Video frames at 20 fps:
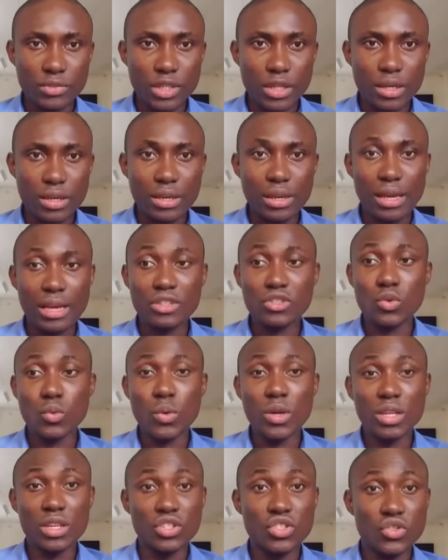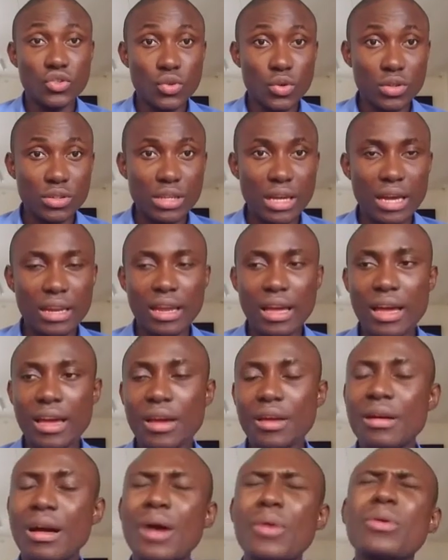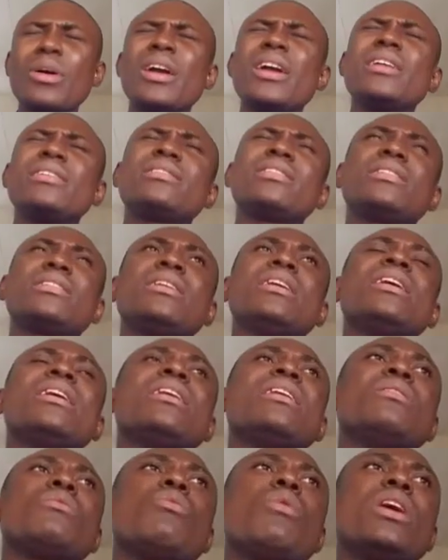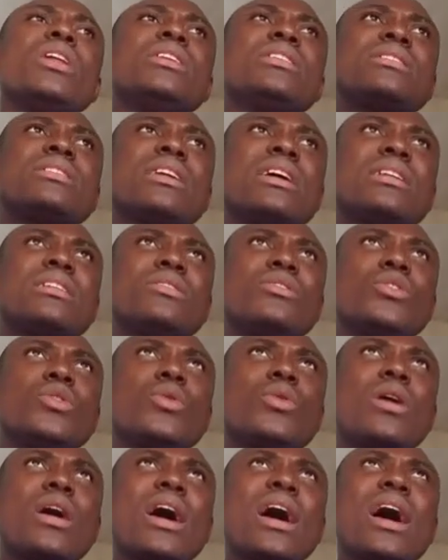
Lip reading: He has to win his trust. And I hated when he said, I